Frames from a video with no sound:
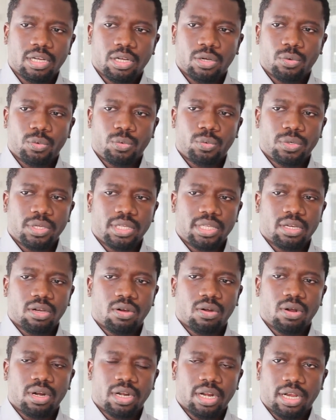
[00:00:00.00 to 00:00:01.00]
we
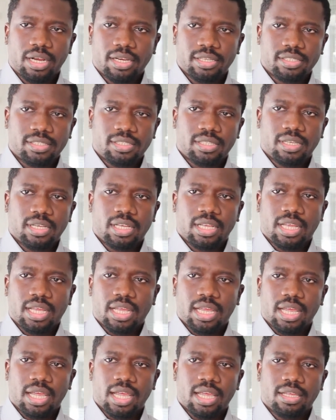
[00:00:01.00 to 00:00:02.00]
organize
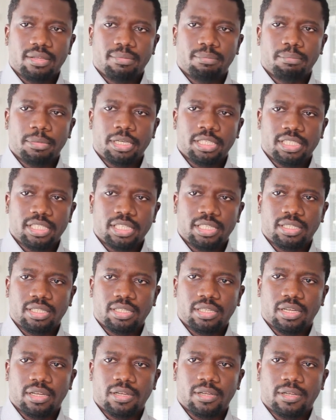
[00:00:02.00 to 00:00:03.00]
a
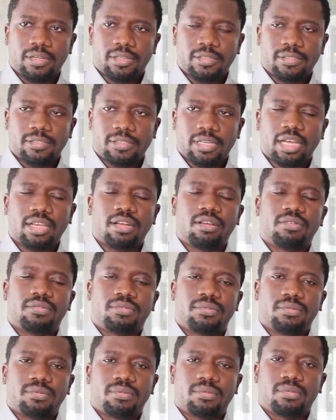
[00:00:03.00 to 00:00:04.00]
meeting, a kind
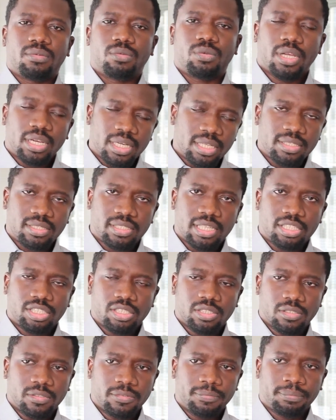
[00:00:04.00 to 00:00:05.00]
of training
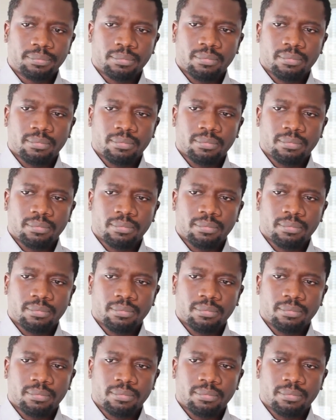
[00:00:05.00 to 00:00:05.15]
session,